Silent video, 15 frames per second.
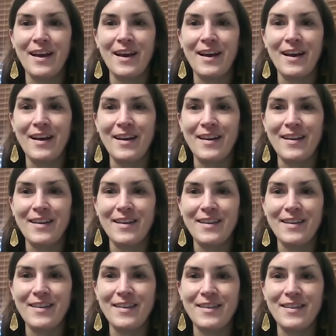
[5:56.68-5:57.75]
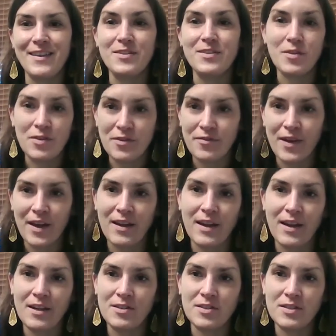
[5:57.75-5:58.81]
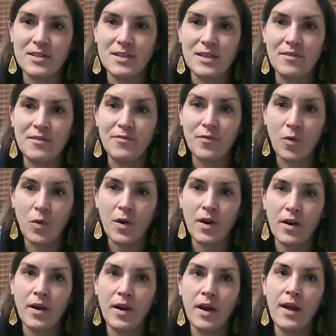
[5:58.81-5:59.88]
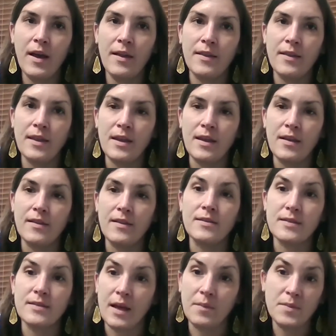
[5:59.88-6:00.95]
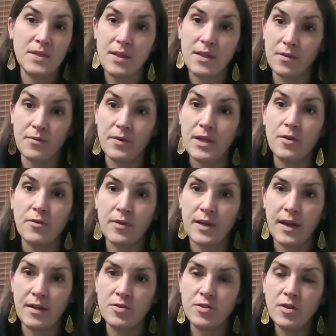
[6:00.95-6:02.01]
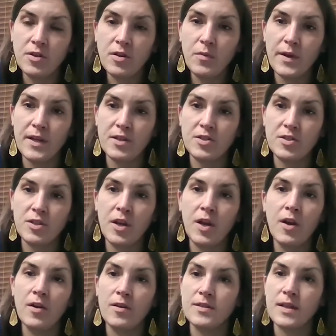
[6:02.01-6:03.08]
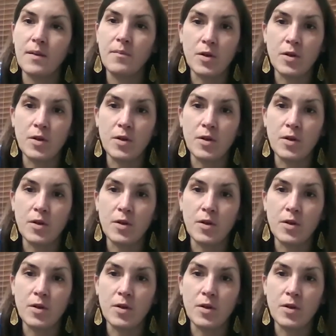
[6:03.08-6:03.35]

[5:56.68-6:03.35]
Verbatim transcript: uh, the certifying agency for the, this MC3 credential, which some